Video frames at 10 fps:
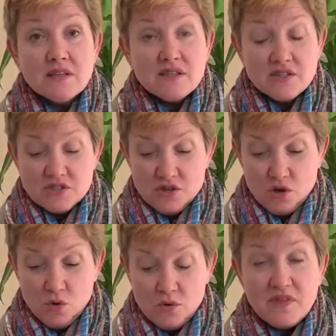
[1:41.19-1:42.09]

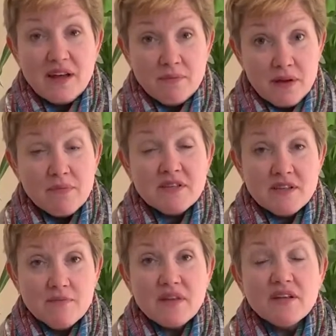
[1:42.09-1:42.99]
So that might be
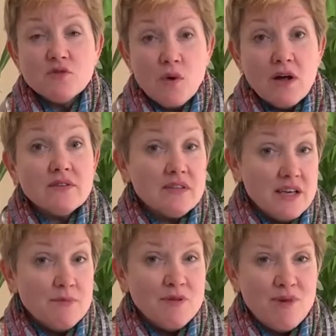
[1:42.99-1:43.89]
something as well to
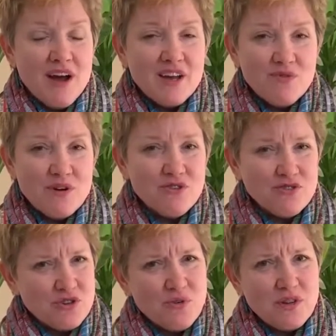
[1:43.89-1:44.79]
keep in mind when you're
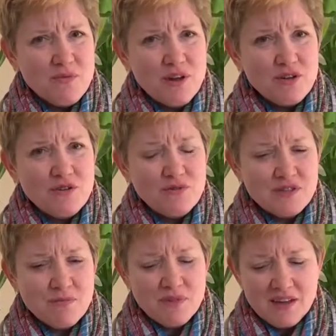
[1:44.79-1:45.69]
showing them how to do
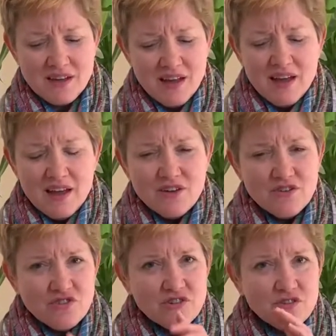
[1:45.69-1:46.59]
something, to
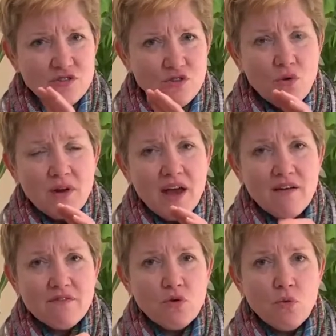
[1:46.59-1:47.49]
just don't
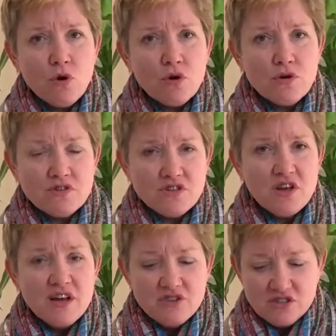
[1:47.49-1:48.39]
have the words.
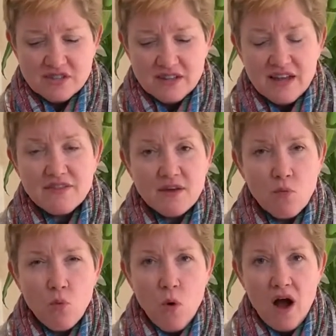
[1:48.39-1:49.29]
Just let them
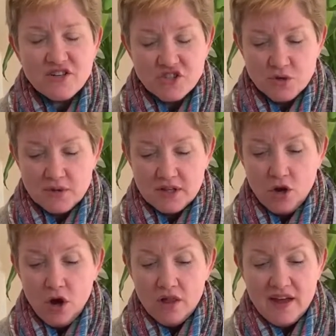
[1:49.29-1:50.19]
watch you and let
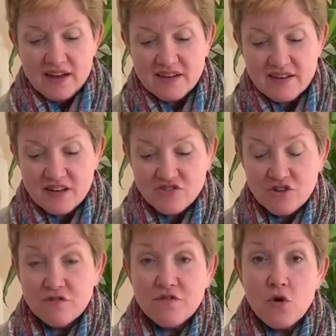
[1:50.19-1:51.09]
all that attention
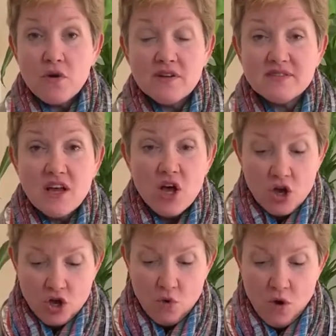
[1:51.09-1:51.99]
and focus
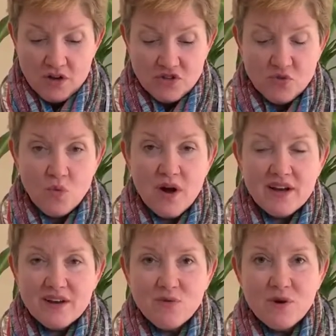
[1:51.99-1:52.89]
go on to what
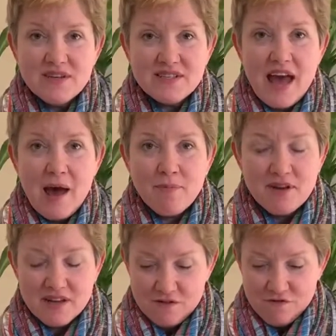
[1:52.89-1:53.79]
is
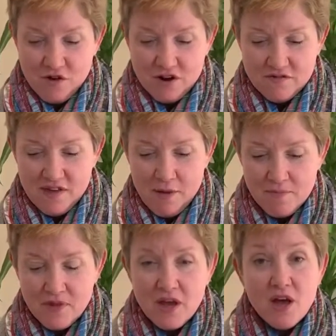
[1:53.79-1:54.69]
happening in front of them.
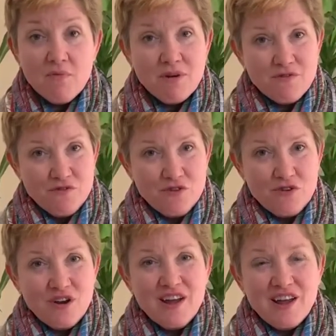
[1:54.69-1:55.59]
But for
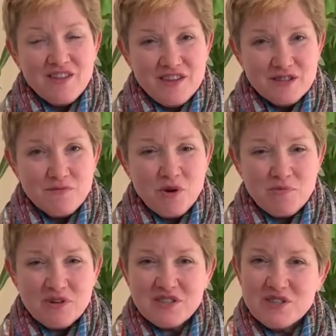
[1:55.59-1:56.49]
this
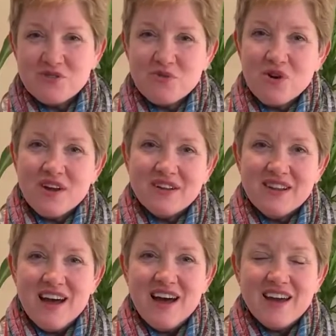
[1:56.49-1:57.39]
purpose, since we're
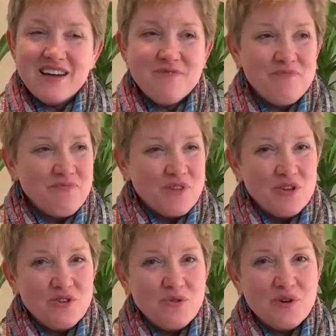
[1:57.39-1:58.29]
online
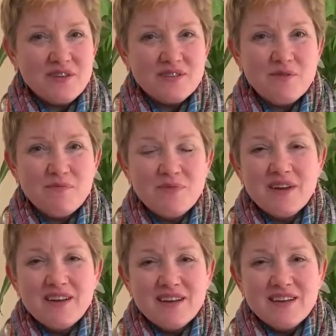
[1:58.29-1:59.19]
doing some
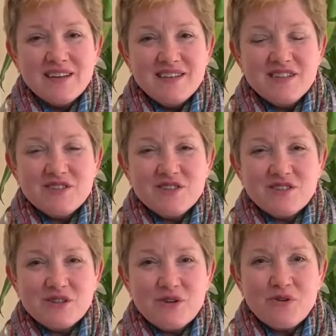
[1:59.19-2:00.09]

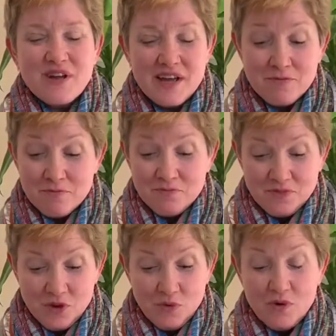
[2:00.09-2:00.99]
distance learning,
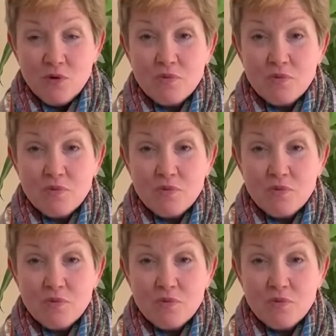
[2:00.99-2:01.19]
we will